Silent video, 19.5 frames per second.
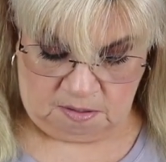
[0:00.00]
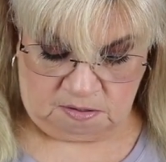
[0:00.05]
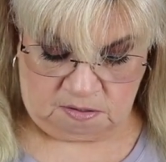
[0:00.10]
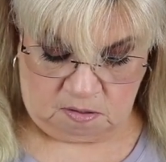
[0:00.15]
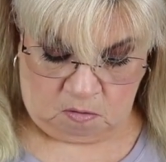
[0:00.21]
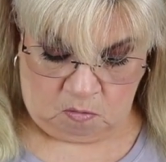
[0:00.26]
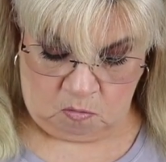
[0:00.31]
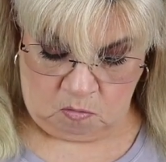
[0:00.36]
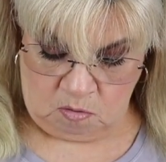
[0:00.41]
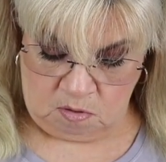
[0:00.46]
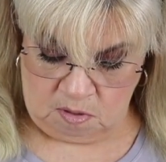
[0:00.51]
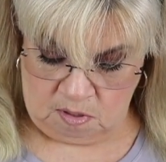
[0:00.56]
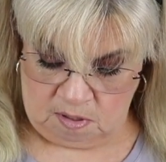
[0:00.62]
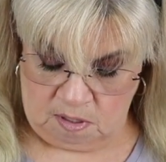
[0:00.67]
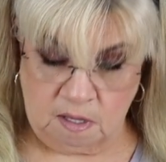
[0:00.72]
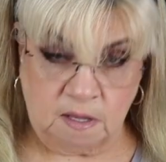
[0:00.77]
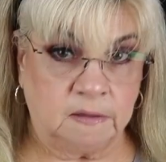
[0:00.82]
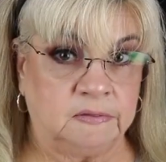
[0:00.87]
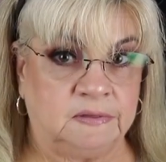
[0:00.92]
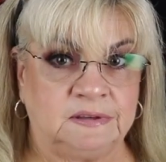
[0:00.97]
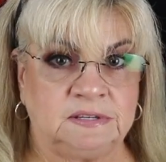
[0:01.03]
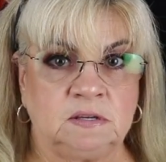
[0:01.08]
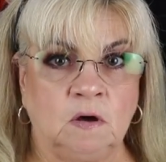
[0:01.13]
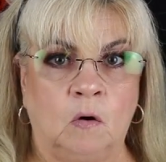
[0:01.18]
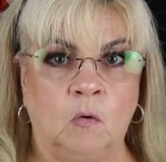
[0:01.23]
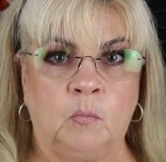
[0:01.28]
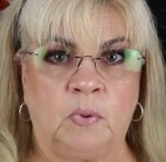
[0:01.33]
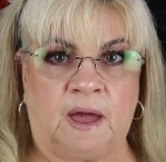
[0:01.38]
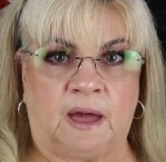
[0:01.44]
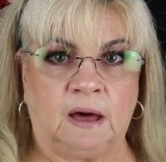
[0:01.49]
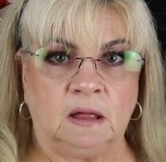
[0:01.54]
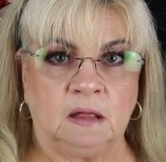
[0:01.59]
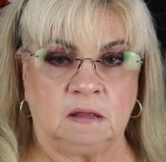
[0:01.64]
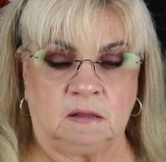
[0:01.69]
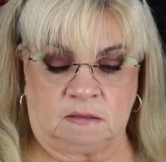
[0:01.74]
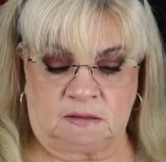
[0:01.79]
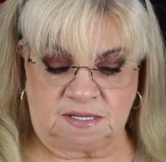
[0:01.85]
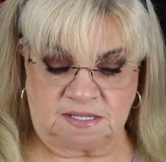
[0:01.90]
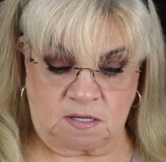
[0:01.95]
So this whole palette,
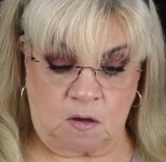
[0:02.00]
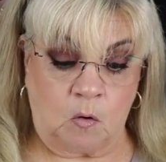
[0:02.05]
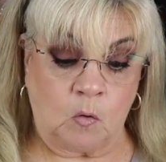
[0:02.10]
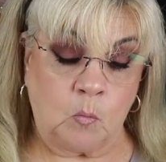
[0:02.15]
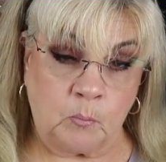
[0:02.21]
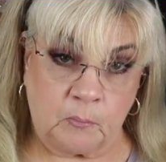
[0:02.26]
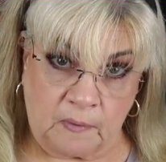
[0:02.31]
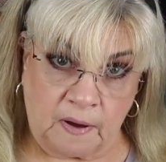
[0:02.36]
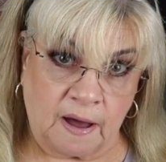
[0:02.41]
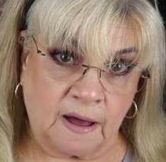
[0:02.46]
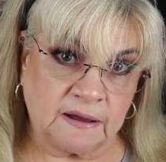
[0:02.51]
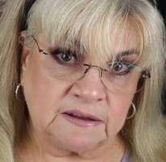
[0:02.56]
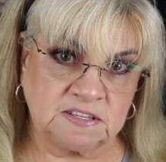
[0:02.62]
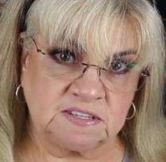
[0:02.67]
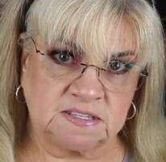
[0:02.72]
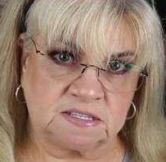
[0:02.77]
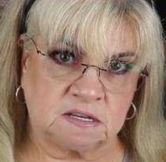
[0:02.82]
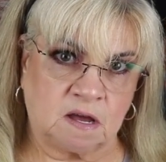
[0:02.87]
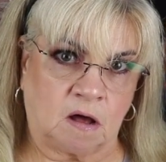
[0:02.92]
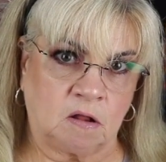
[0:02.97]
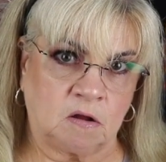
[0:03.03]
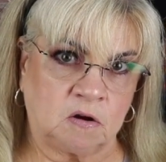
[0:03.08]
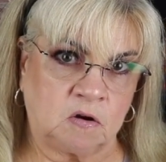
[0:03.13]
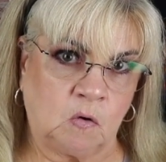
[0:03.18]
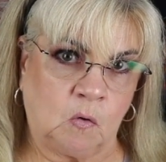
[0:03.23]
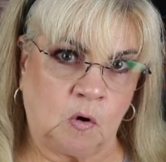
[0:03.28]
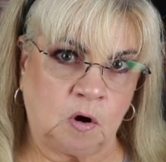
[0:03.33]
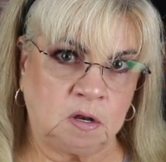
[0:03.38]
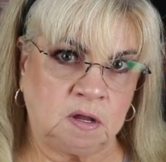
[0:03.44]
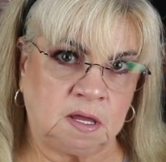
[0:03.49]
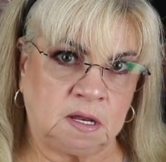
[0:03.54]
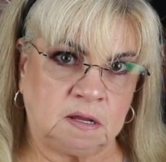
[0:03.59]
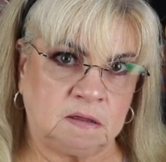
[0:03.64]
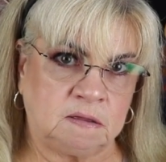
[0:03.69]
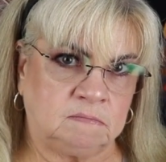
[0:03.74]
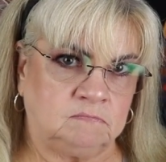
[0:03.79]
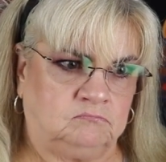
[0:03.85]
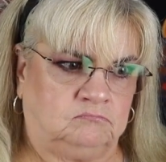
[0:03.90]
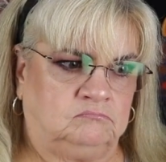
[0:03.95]
this whole box is color
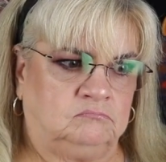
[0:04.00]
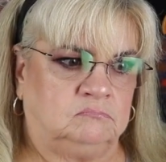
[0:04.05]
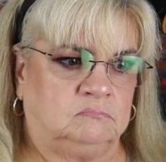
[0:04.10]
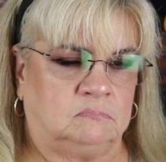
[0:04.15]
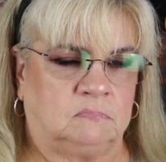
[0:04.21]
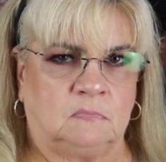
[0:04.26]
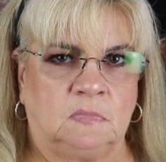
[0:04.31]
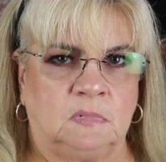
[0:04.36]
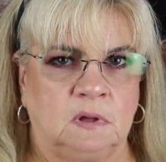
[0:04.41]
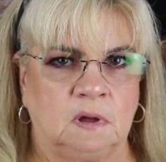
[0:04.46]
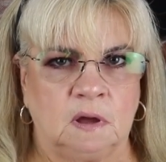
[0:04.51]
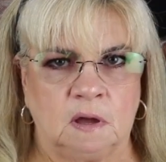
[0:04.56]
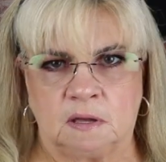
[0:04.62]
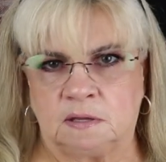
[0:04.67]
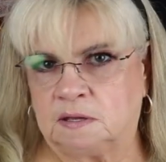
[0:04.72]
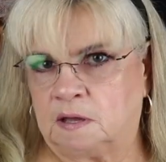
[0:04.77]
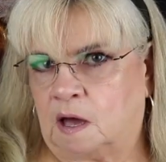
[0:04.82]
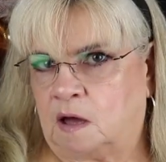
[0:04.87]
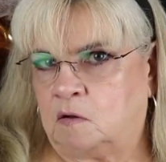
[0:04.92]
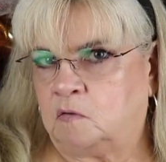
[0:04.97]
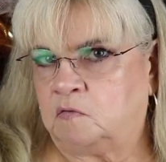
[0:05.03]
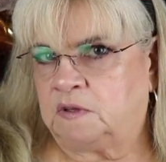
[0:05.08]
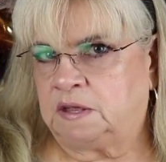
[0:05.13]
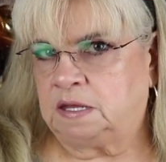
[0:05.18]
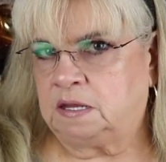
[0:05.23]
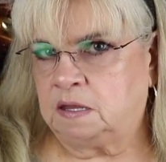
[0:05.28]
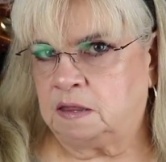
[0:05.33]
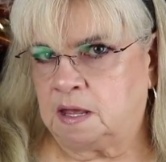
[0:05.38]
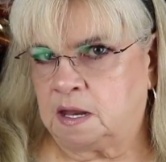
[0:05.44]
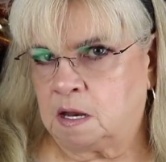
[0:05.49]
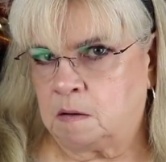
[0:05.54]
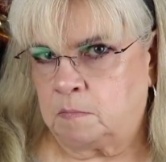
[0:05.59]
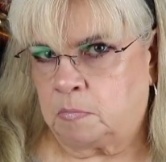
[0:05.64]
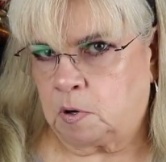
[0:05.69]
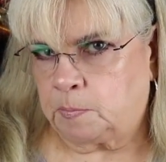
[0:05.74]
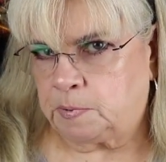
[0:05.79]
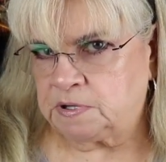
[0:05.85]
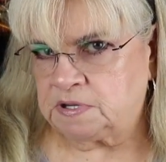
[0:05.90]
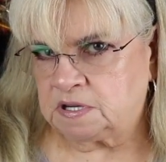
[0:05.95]
coordinated. I don't know if they did that on
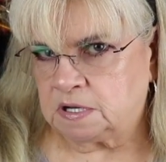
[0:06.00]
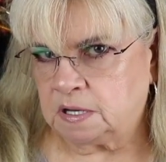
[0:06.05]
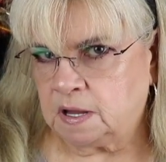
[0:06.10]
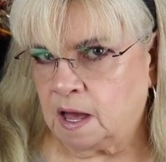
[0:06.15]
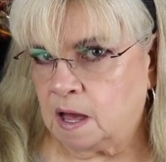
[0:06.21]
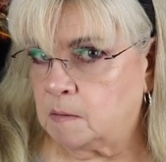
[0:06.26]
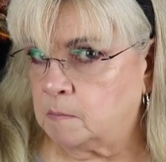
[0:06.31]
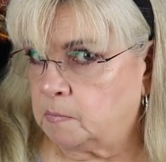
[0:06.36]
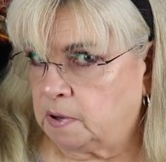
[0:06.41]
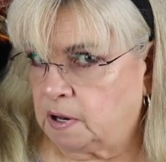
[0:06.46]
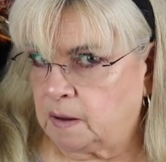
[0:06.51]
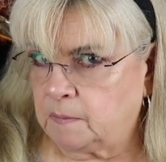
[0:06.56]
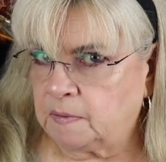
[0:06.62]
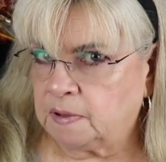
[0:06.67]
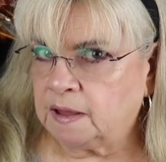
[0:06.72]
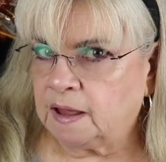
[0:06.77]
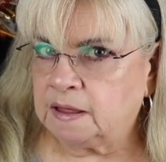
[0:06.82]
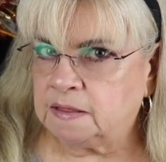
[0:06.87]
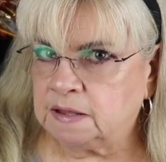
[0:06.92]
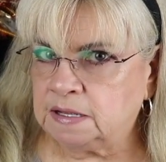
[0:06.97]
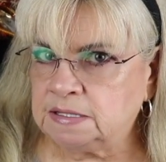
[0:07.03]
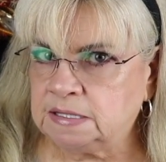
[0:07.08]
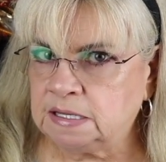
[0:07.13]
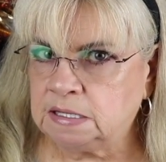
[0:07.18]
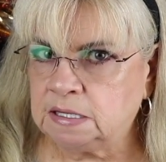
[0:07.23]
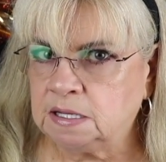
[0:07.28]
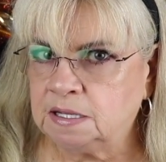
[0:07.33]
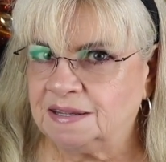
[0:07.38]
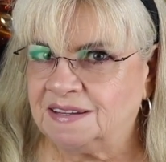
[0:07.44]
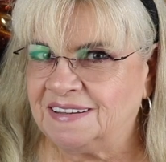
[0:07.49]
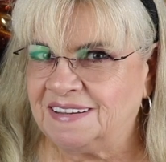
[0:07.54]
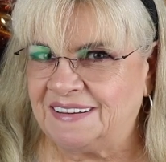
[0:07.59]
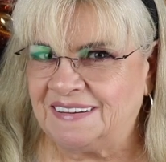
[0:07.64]
purpose or not, but I'm glad they did it.